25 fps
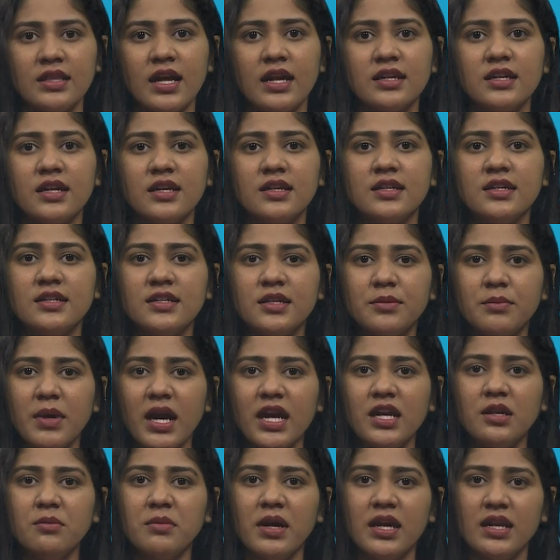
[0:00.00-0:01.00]
that are
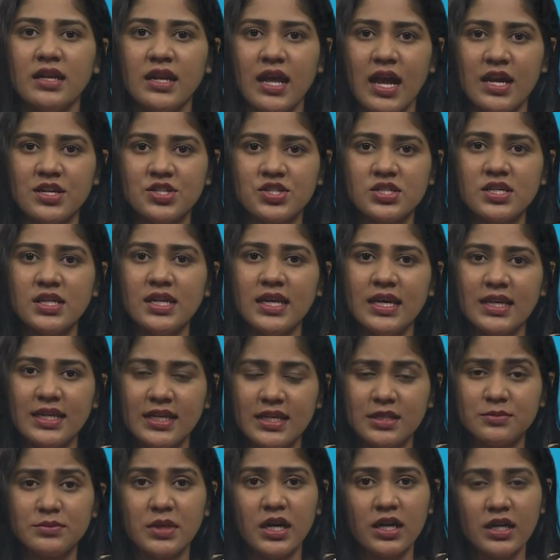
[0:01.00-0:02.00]
determined by national
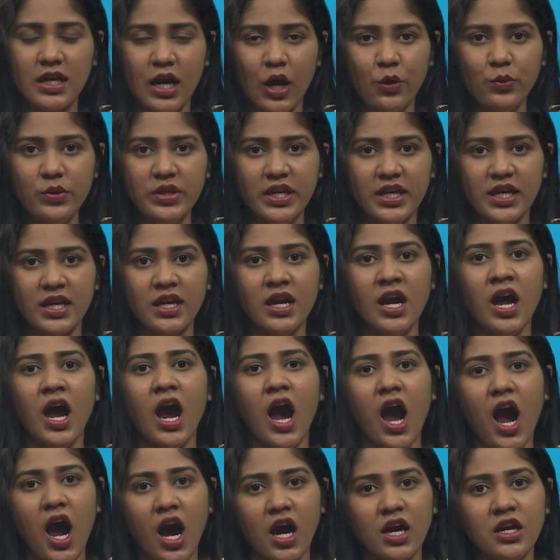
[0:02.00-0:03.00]
income accounting
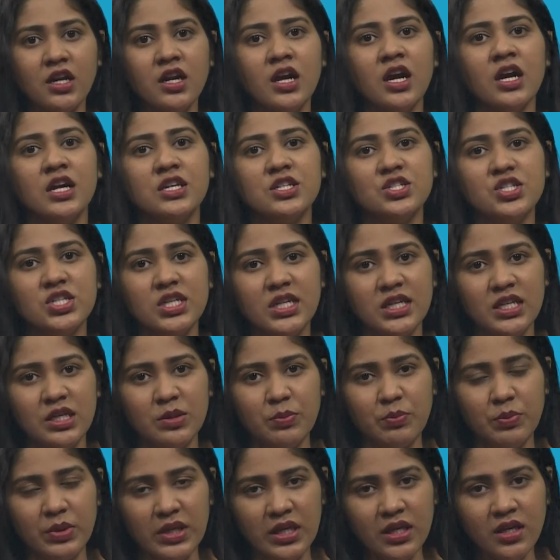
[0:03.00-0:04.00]
are
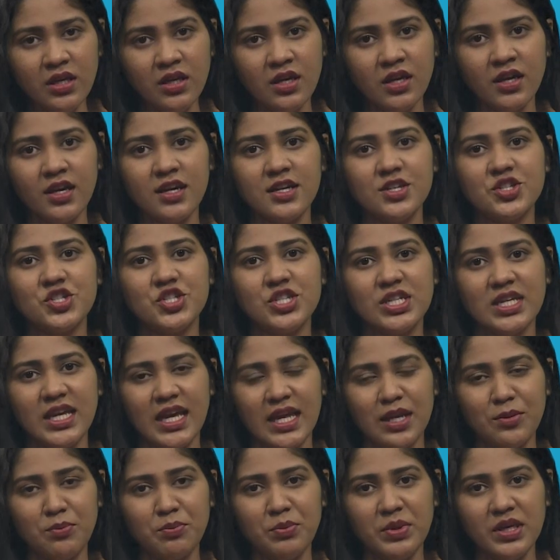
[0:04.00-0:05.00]
GDP,
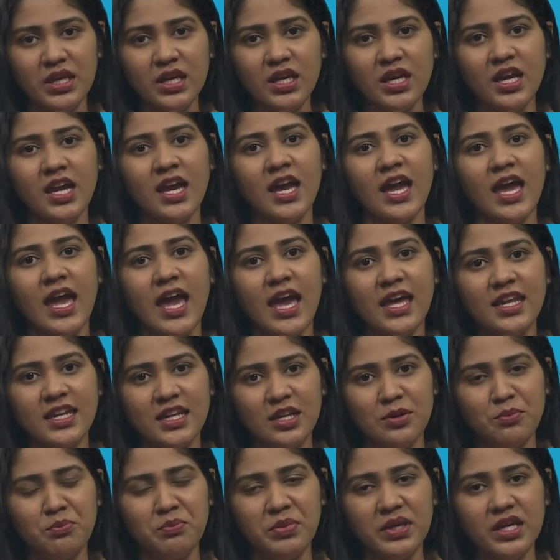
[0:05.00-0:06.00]
GNP,
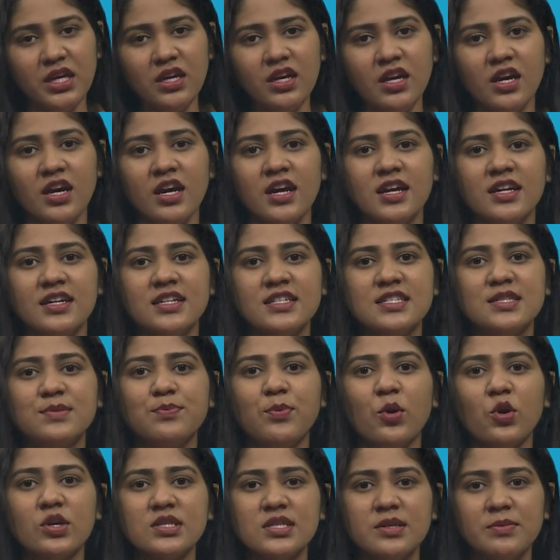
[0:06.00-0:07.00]
NNP,
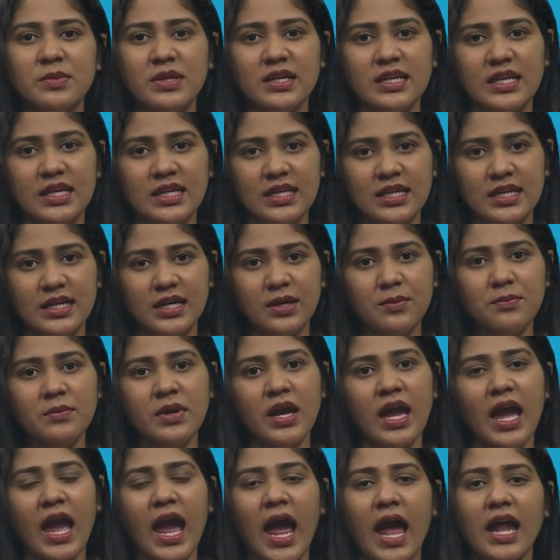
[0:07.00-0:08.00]
disposable income
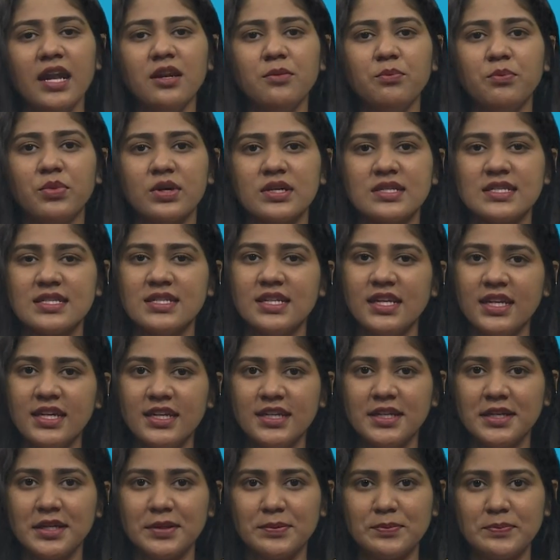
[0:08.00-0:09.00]
and personal
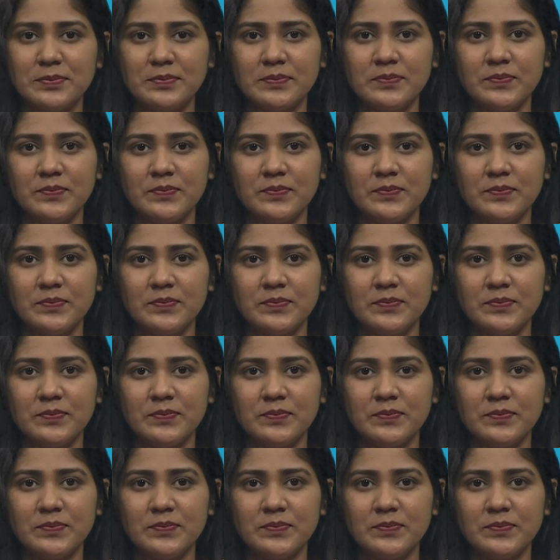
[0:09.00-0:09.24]
income.